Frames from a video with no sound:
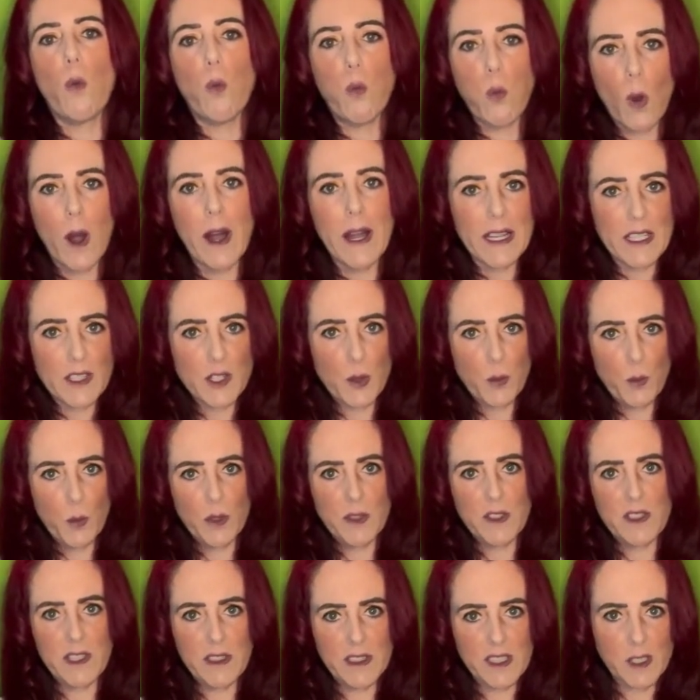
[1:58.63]
why do you
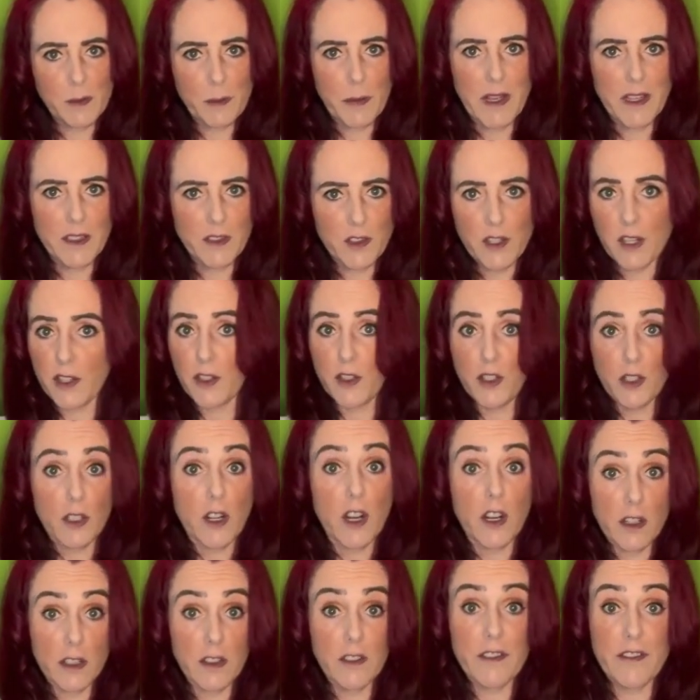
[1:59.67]
want to expand your
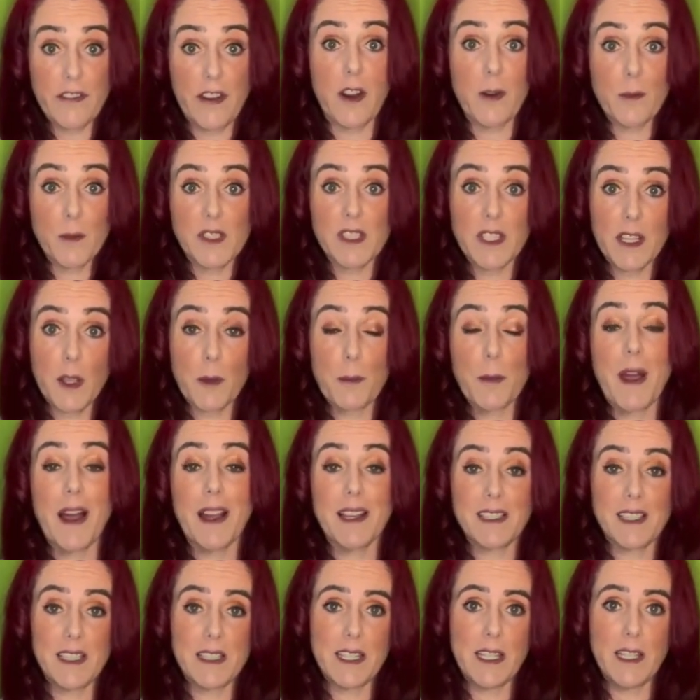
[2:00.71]
current pharmacy
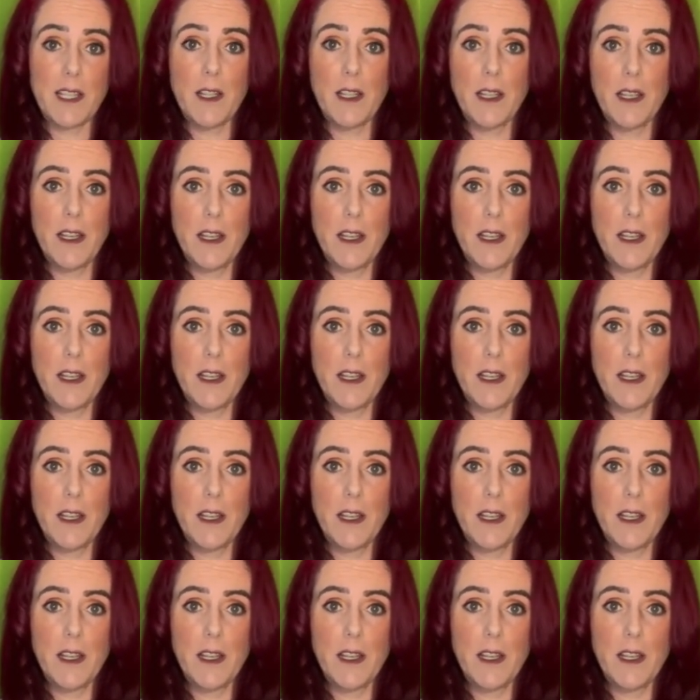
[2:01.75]
capacity?